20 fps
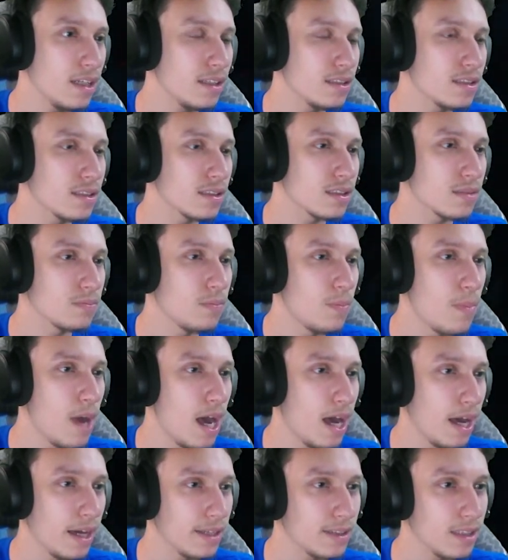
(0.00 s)

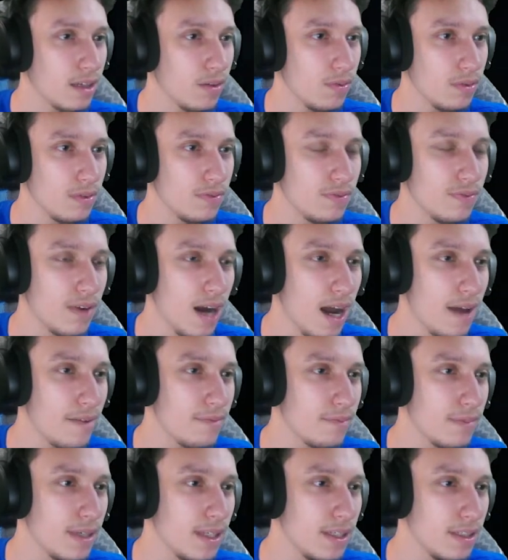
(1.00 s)
smacked every five
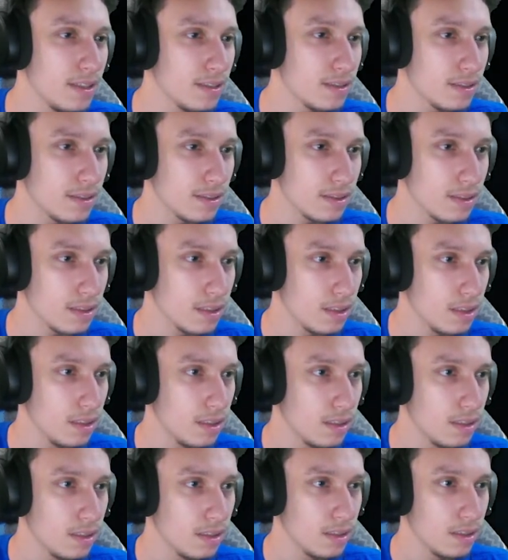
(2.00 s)
minutes?
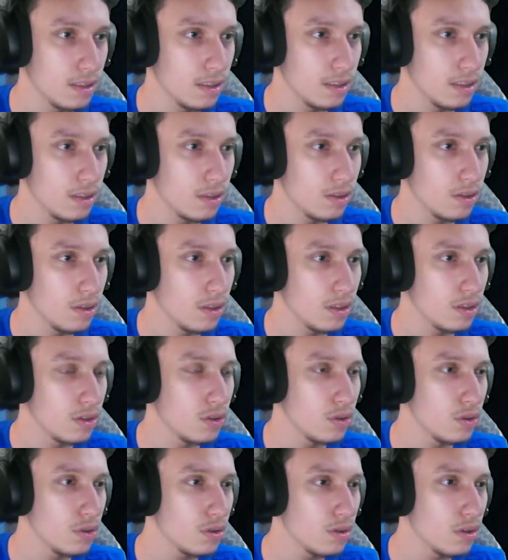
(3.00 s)

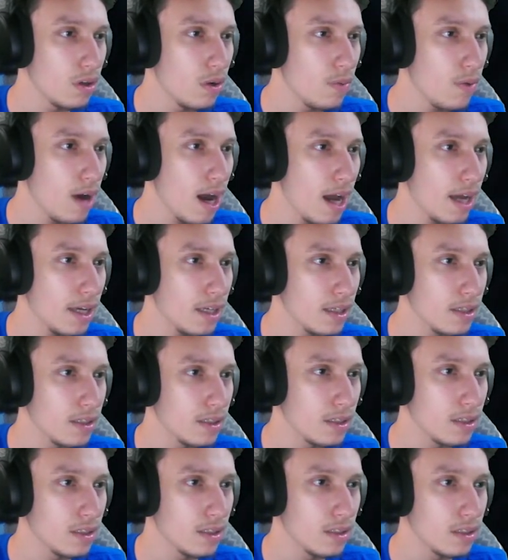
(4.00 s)
Do you know why?
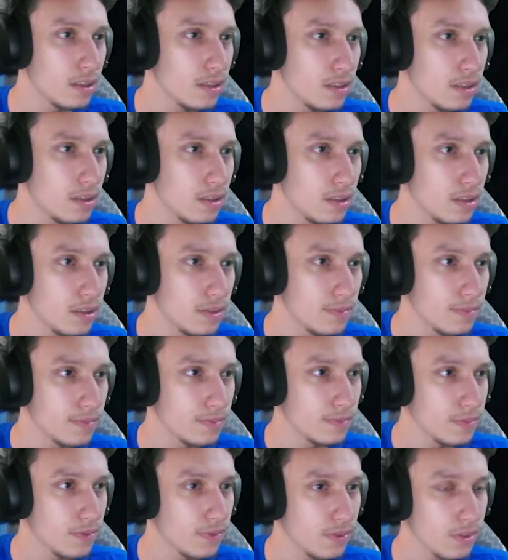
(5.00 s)

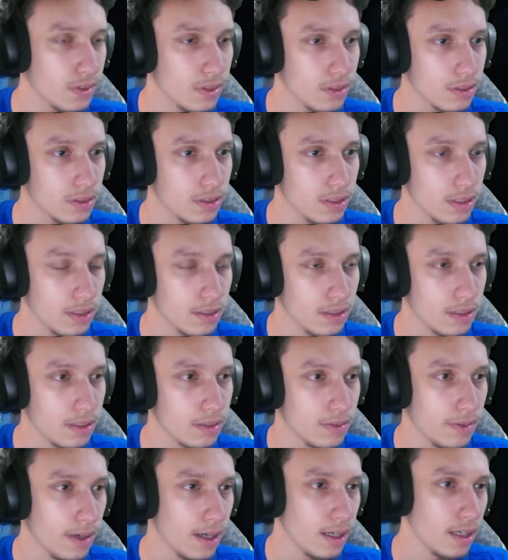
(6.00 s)
Of course you don't know
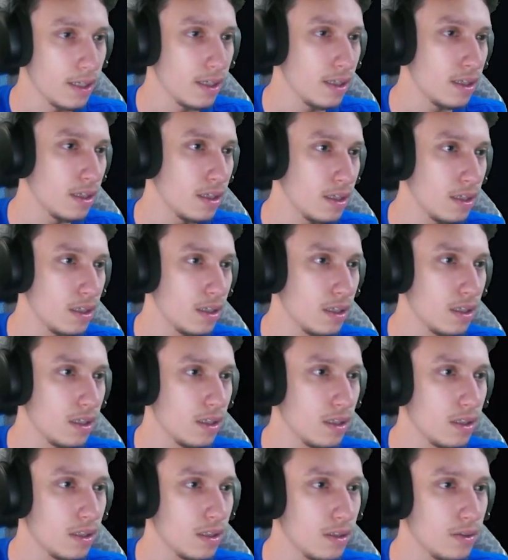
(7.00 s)
why.
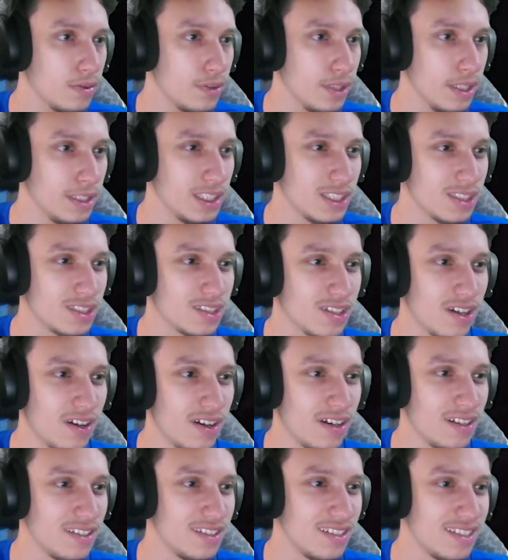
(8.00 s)
He just
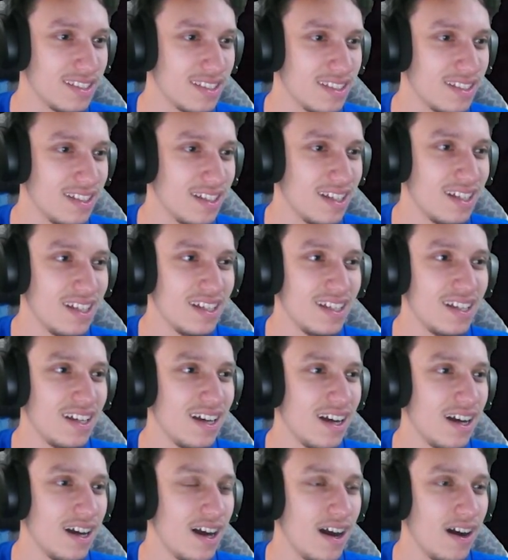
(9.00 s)
turned.
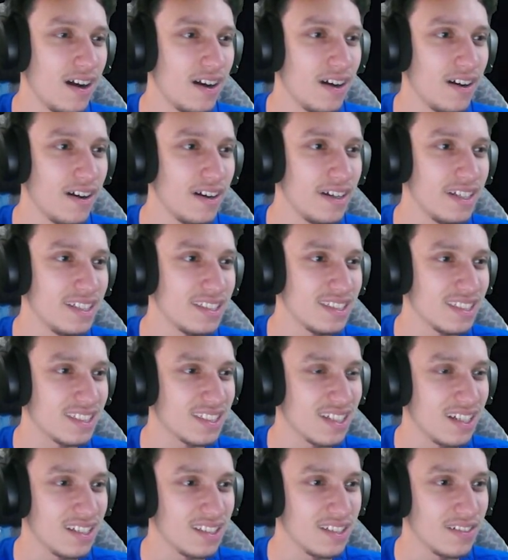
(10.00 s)
Oh, he just
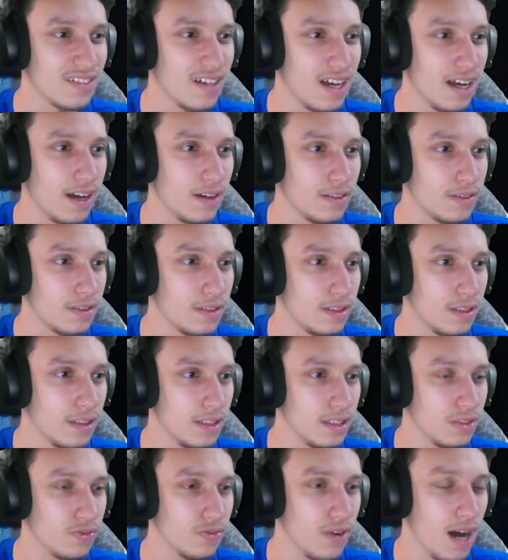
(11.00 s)
turned around.
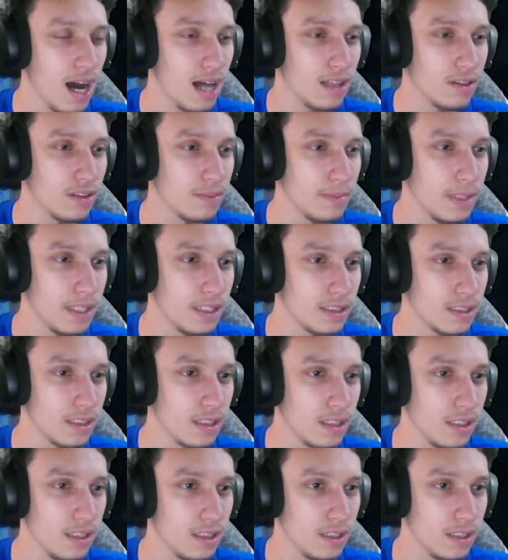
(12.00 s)
He's following me, isn't he?